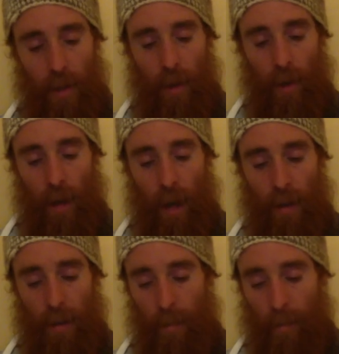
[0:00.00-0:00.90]
you are
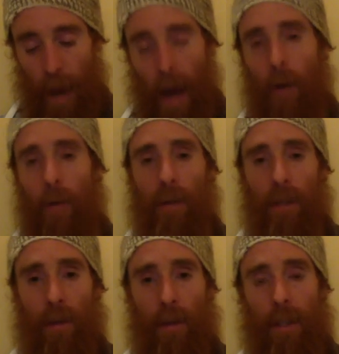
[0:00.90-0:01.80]
not to bow,
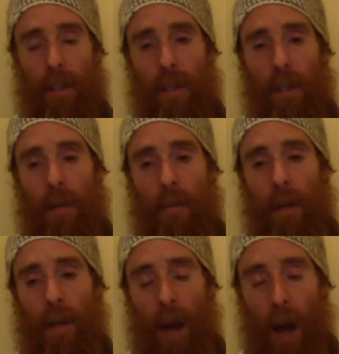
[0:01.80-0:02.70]
literally, to
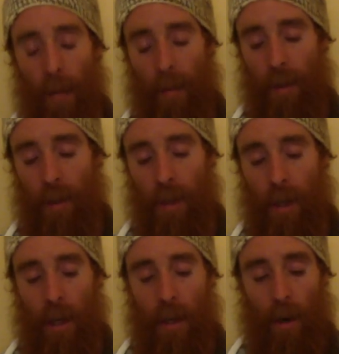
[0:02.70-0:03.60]
them in homage,
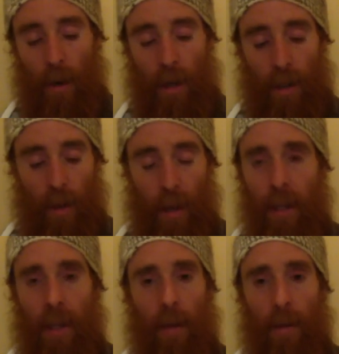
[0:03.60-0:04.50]
okay, to
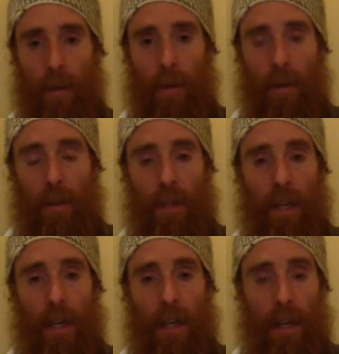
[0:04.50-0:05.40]
any other
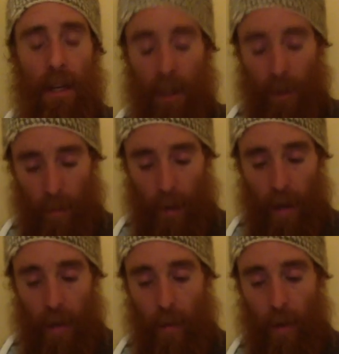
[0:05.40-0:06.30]
deity, any other
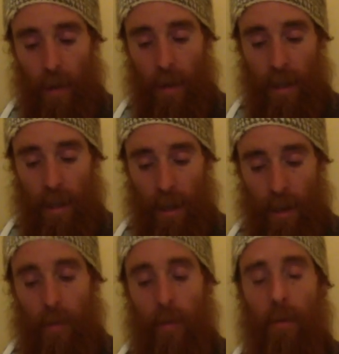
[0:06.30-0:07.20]
mighty one, any
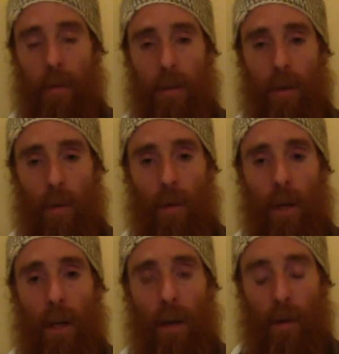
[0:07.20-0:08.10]
other, so
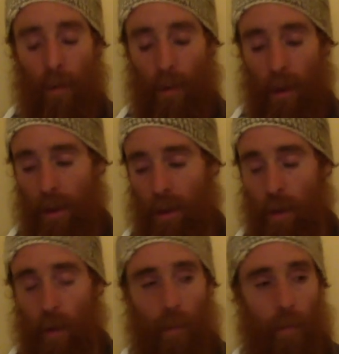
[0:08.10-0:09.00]

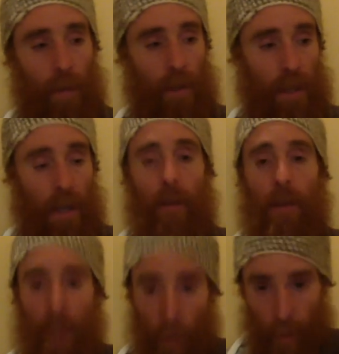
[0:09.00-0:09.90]
we see here
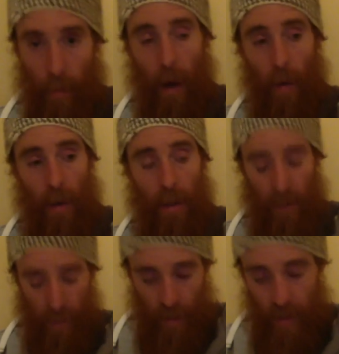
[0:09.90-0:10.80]
that they were bowing. This
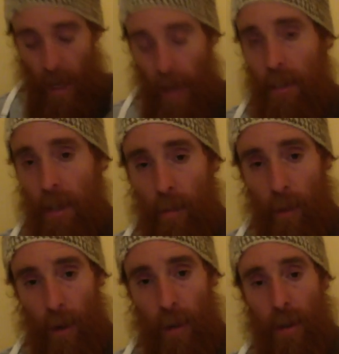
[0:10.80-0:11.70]
is the exact same word